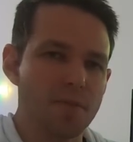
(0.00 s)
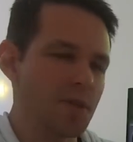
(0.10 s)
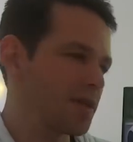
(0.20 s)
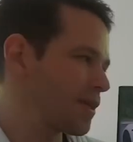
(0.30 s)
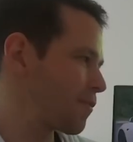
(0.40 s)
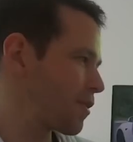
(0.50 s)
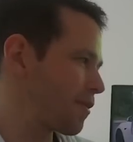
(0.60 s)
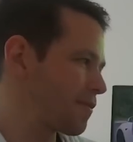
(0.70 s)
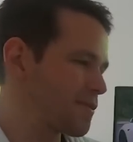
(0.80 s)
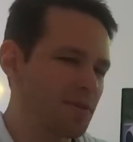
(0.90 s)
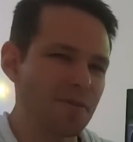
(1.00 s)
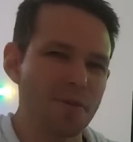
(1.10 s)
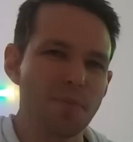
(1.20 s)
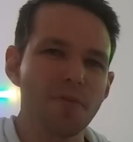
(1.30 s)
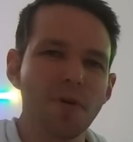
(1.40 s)
Certainly with a sort of
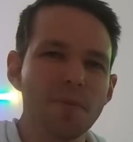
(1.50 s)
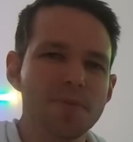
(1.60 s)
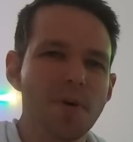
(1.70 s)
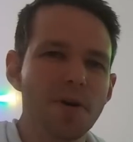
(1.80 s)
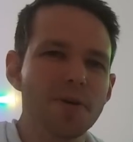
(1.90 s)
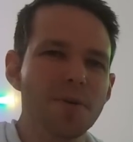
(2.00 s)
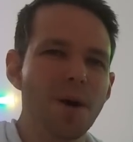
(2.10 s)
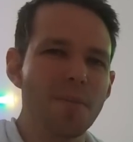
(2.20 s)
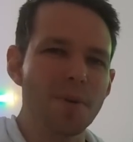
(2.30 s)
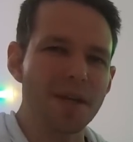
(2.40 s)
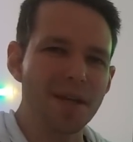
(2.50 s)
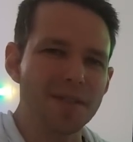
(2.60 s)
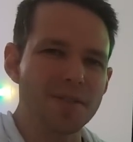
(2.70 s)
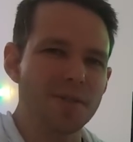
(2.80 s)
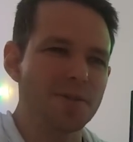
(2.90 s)
the performance model, you might be
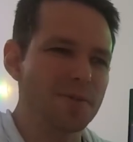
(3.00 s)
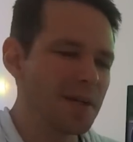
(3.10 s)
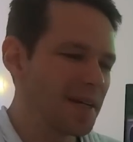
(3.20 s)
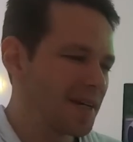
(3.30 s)
keen to